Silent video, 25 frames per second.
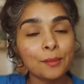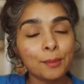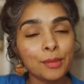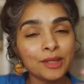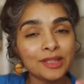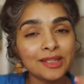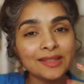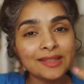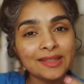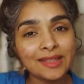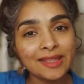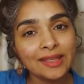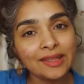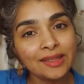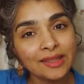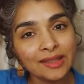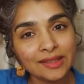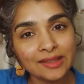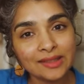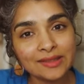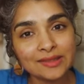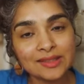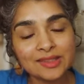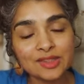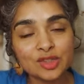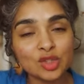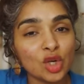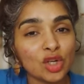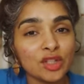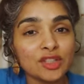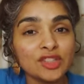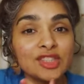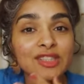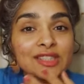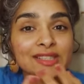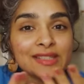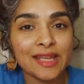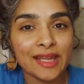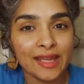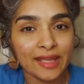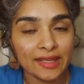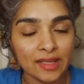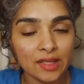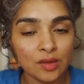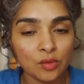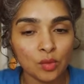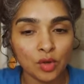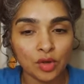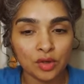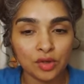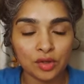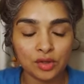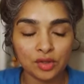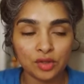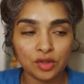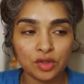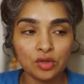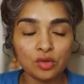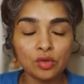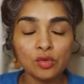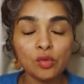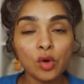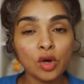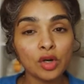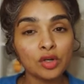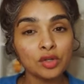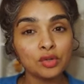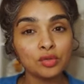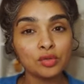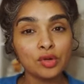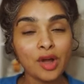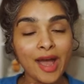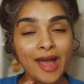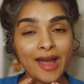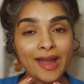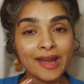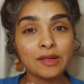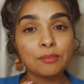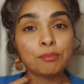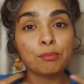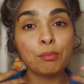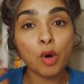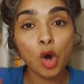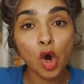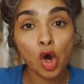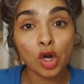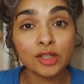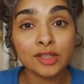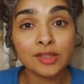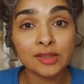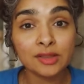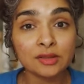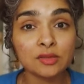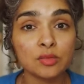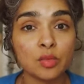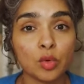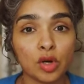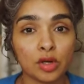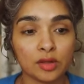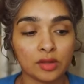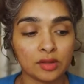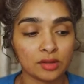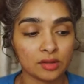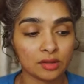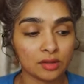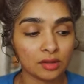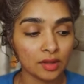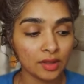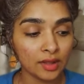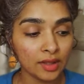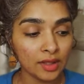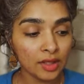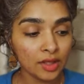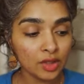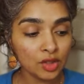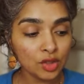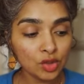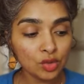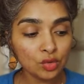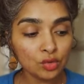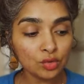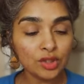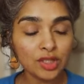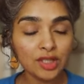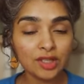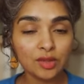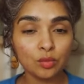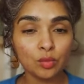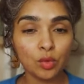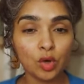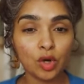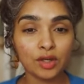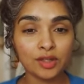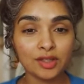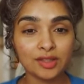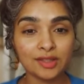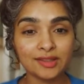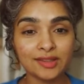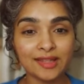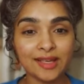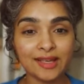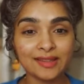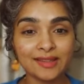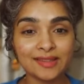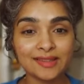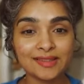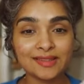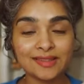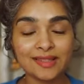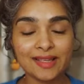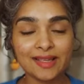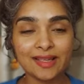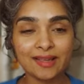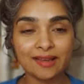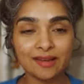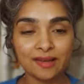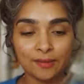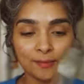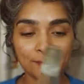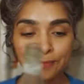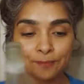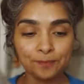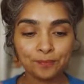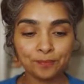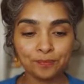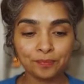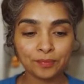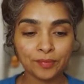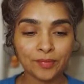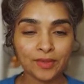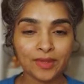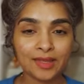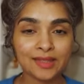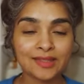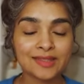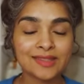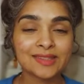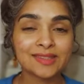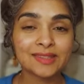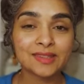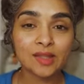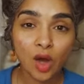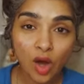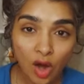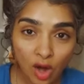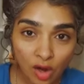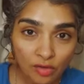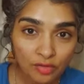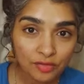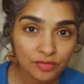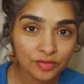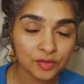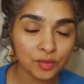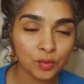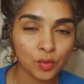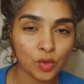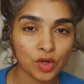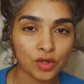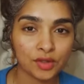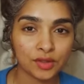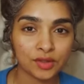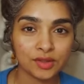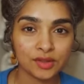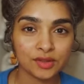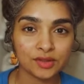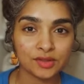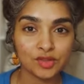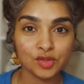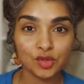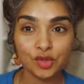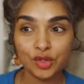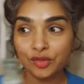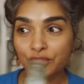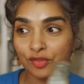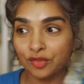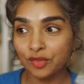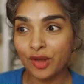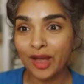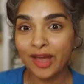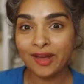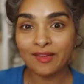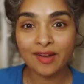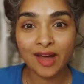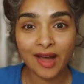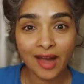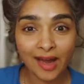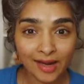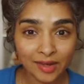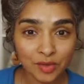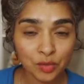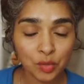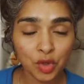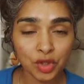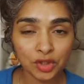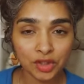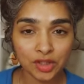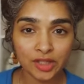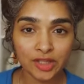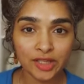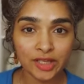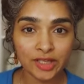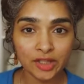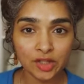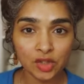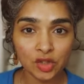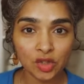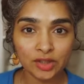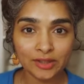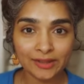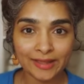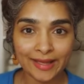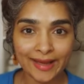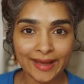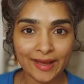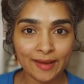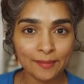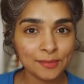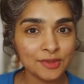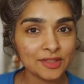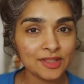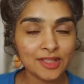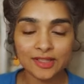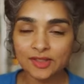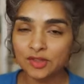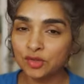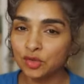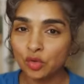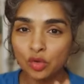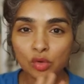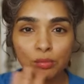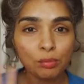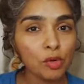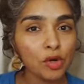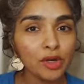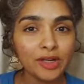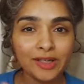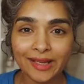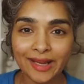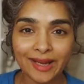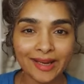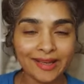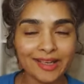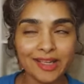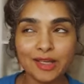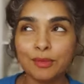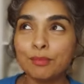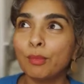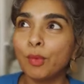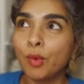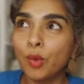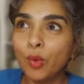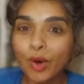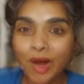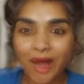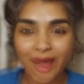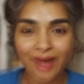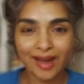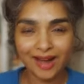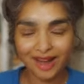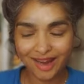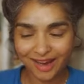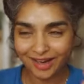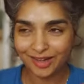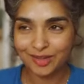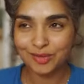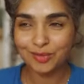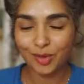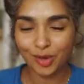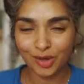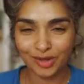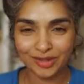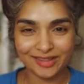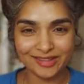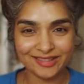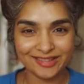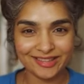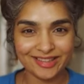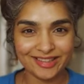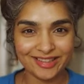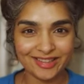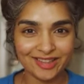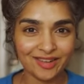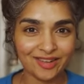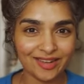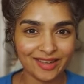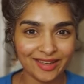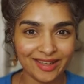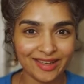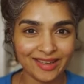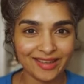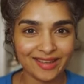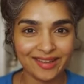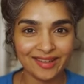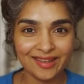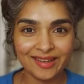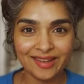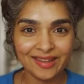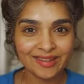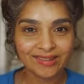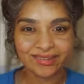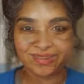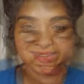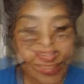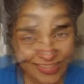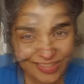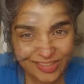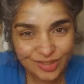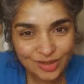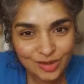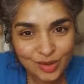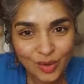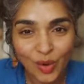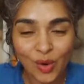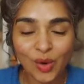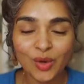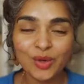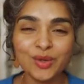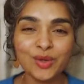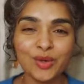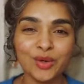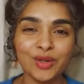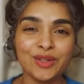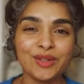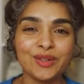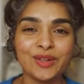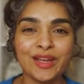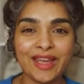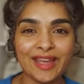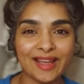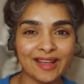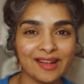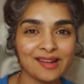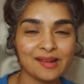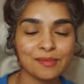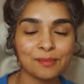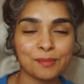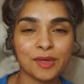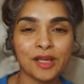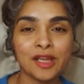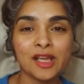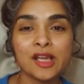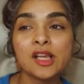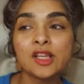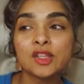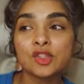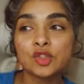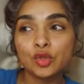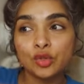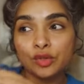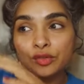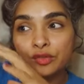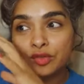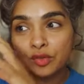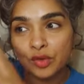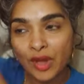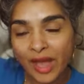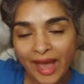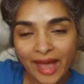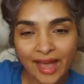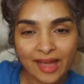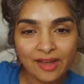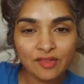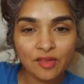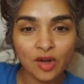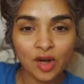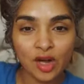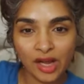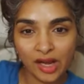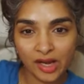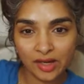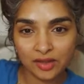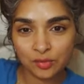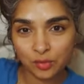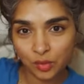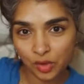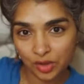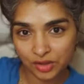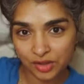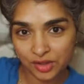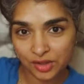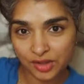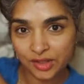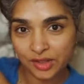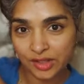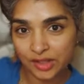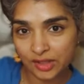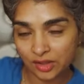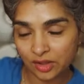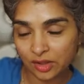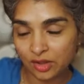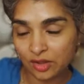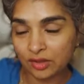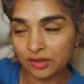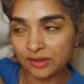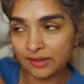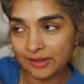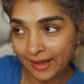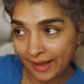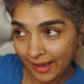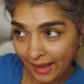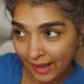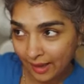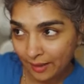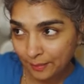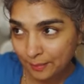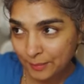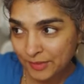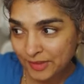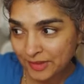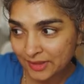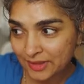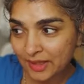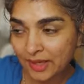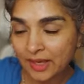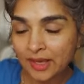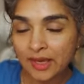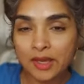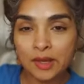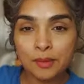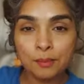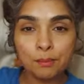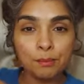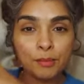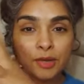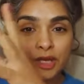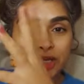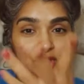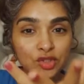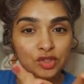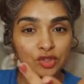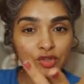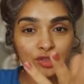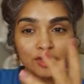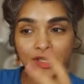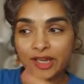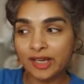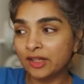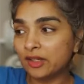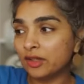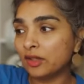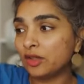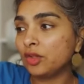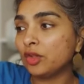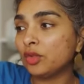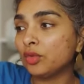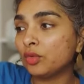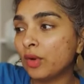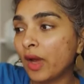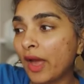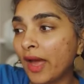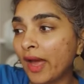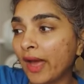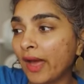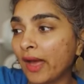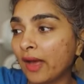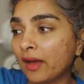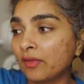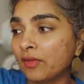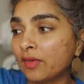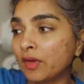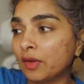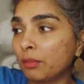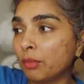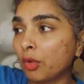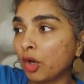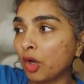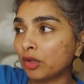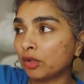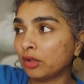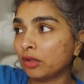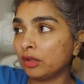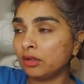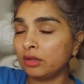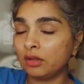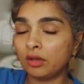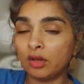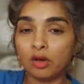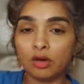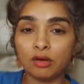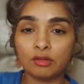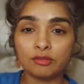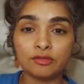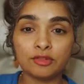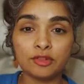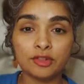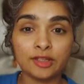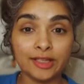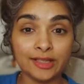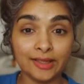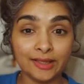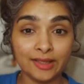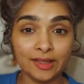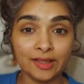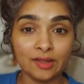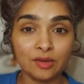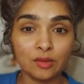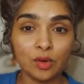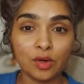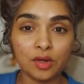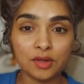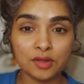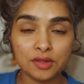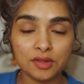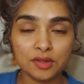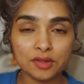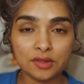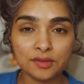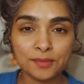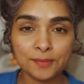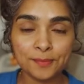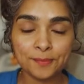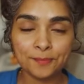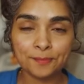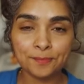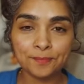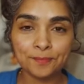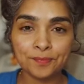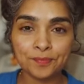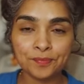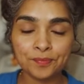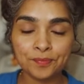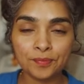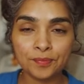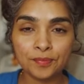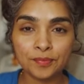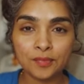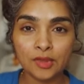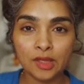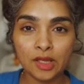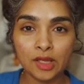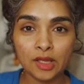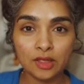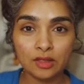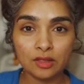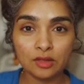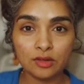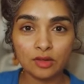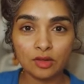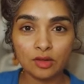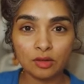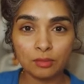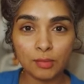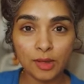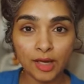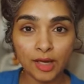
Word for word: But the thing is, it's not just any water. You want to add bottled water. You need water that is like soft water. So if you have hard water in your taps, there's no point adding more hard water in your hair. It's not going to help. So if you have hard water in your taps, make sure that you have a bottle of drinking water in your